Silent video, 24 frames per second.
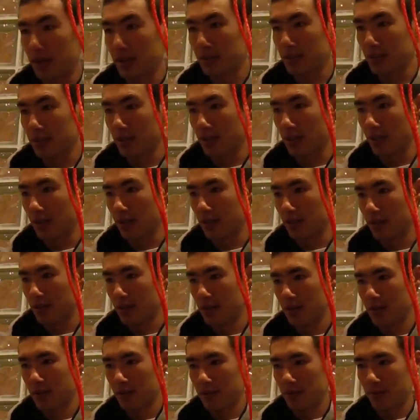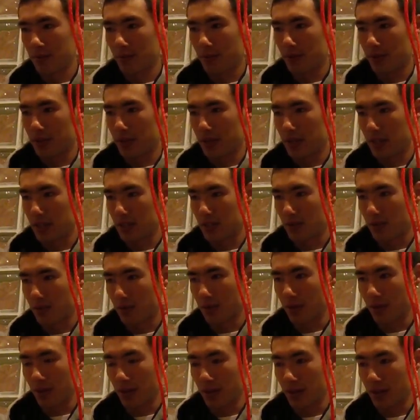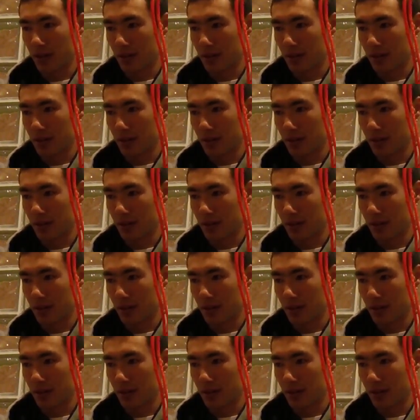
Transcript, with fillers: So you got one in each corner.